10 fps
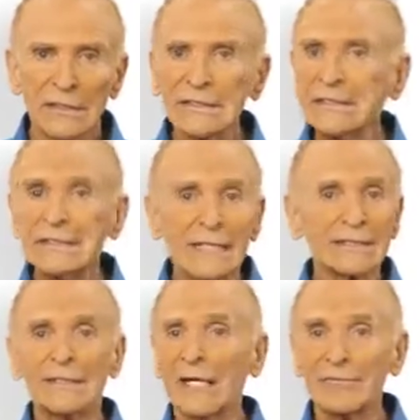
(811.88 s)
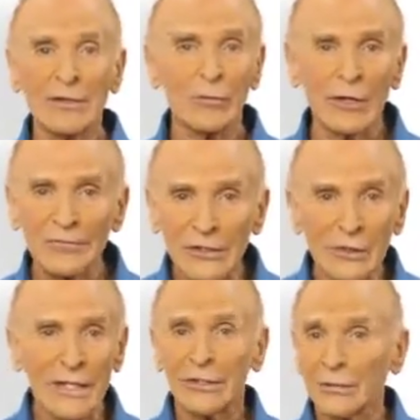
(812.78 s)
This is not the life I want for
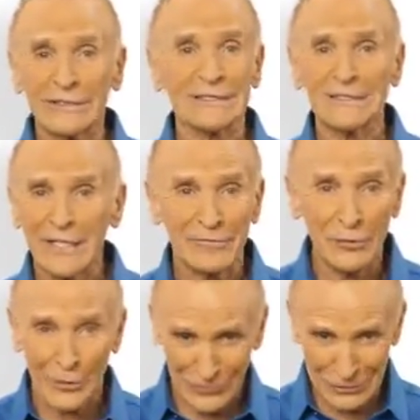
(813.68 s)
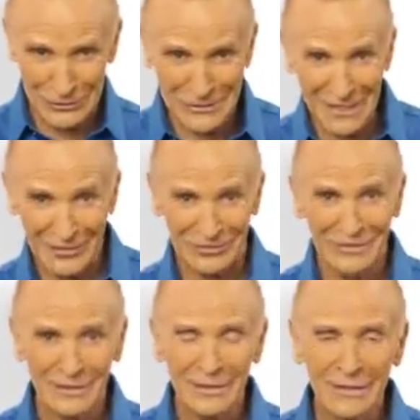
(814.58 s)
you, and I don't think it's the life you want for yourself.
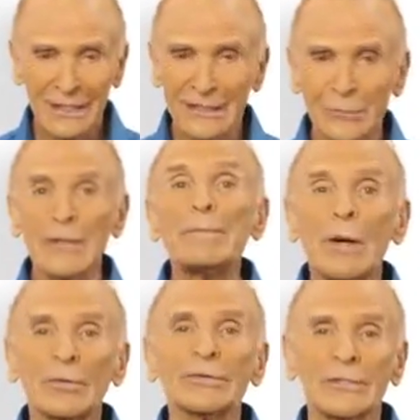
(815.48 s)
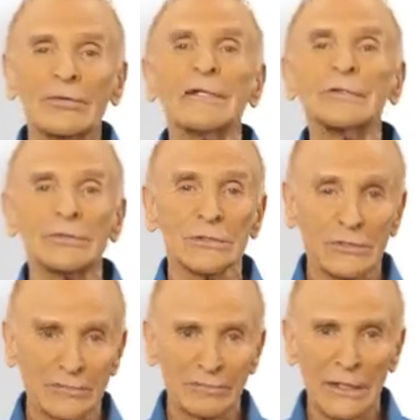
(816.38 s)
I think we both agree you
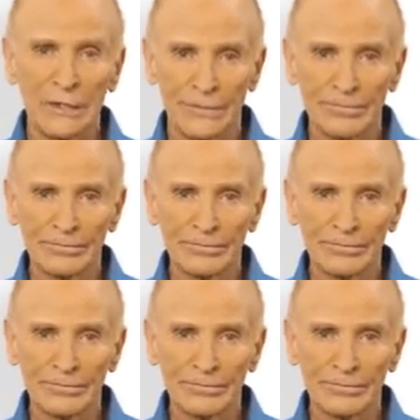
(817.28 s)
deserve better.